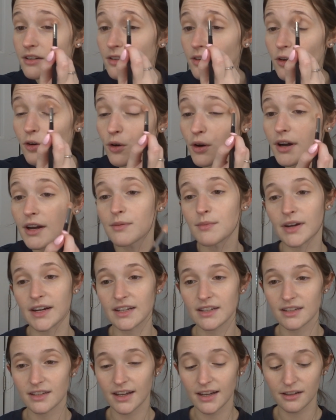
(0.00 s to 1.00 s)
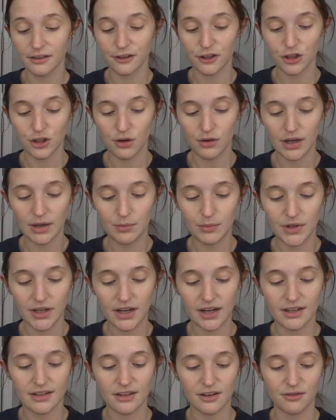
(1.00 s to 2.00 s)
Or it might slightly show up
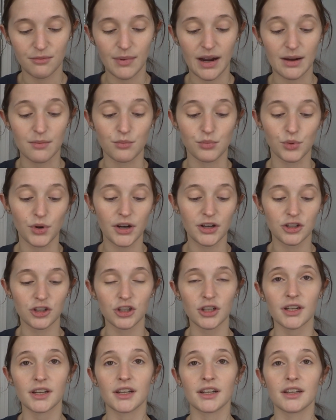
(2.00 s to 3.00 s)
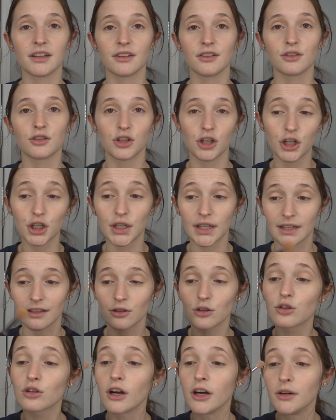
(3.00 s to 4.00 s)
because of my brush is dirty,
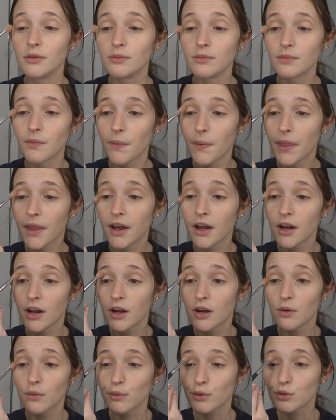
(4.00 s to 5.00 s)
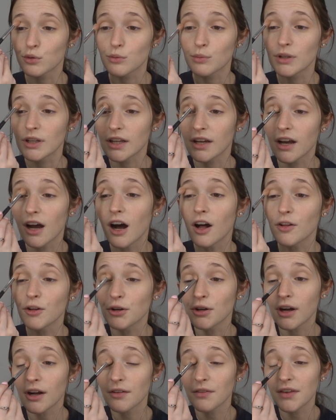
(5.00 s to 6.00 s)
so, which would be the
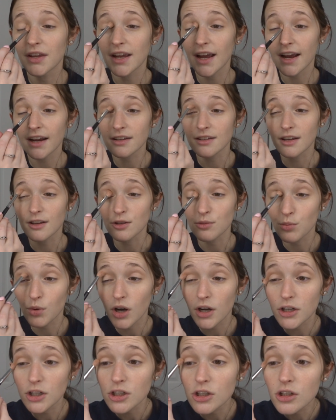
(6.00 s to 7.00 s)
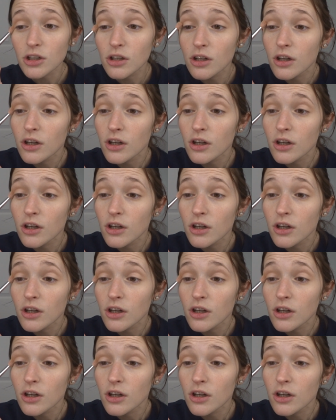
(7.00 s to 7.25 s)
color of the excess brush.